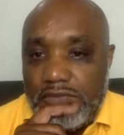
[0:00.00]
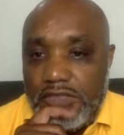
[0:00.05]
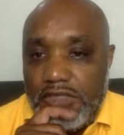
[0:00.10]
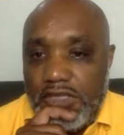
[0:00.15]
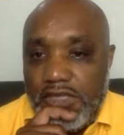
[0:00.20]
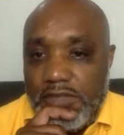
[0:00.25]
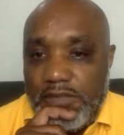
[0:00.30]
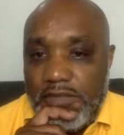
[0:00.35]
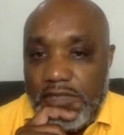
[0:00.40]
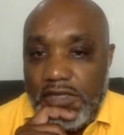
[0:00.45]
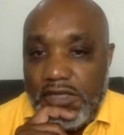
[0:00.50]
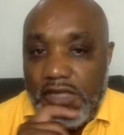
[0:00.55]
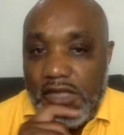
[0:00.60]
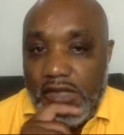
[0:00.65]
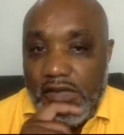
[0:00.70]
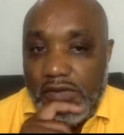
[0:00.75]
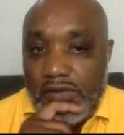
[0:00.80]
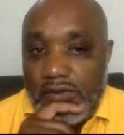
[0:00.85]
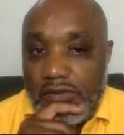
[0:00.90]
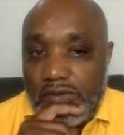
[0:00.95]
You know what I mean?
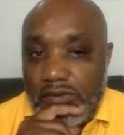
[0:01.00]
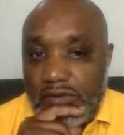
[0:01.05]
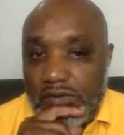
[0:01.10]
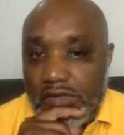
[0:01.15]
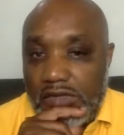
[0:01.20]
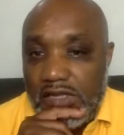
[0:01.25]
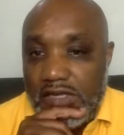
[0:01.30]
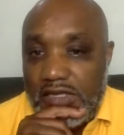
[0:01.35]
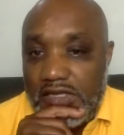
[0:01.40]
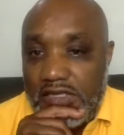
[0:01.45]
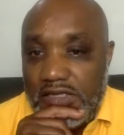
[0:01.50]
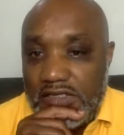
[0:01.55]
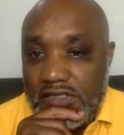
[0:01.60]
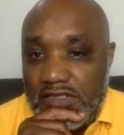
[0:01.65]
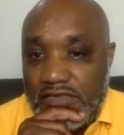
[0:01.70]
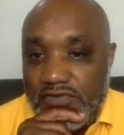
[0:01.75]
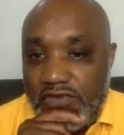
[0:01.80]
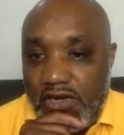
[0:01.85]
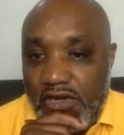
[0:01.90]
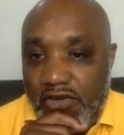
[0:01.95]
I know Khalil
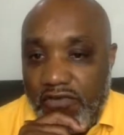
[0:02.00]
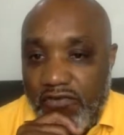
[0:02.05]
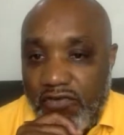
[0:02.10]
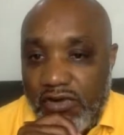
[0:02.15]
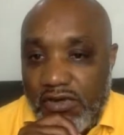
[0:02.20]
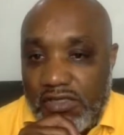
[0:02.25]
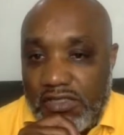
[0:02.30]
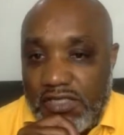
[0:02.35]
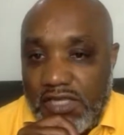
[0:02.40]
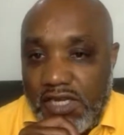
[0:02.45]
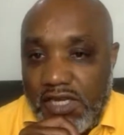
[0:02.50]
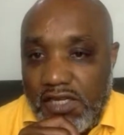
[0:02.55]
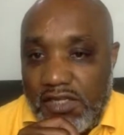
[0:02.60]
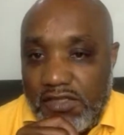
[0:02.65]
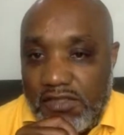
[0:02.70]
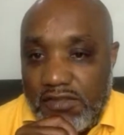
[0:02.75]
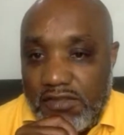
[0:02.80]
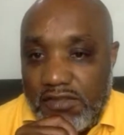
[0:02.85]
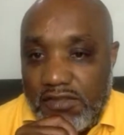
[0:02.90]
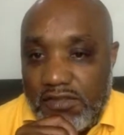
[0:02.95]
is very versed on
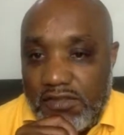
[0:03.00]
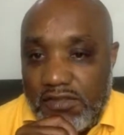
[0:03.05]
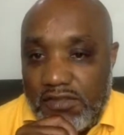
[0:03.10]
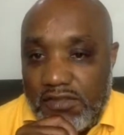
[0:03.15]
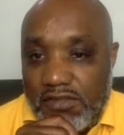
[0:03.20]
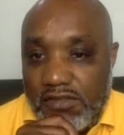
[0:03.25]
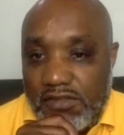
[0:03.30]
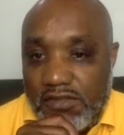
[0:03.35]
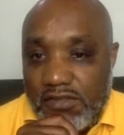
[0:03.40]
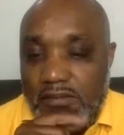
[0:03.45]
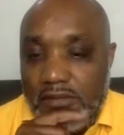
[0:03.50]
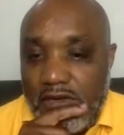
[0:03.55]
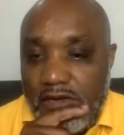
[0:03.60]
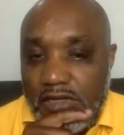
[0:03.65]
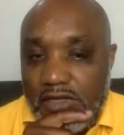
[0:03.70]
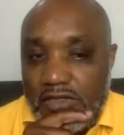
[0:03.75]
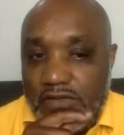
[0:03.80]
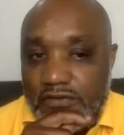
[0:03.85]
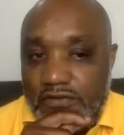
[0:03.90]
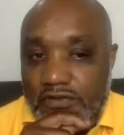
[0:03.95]
it. Khalil, come
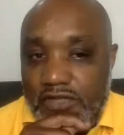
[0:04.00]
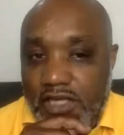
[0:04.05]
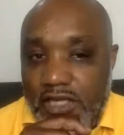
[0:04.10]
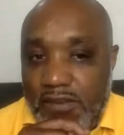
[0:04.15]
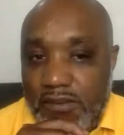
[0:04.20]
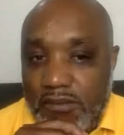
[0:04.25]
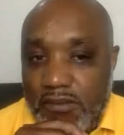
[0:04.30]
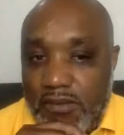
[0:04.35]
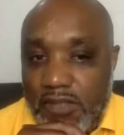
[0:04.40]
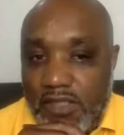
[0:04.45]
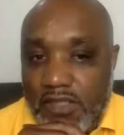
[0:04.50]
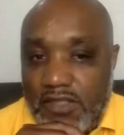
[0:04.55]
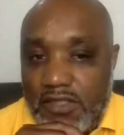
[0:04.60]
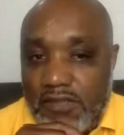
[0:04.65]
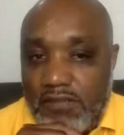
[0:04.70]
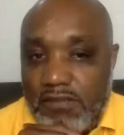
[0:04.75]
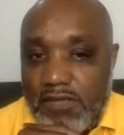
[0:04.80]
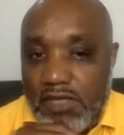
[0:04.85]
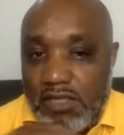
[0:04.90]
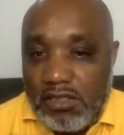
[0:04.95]
on, enough time. We want
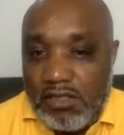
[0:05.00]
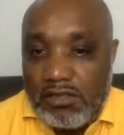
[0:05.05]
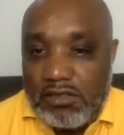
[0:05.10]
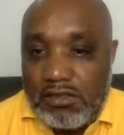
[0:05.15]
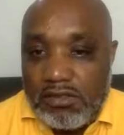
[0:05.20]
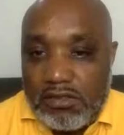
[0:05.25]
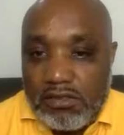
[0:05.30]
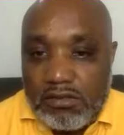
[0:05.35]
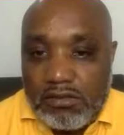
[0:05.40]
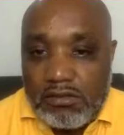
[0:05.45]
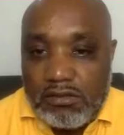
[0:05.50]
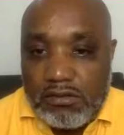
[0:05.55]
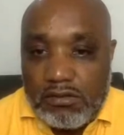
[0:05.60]
somebody else.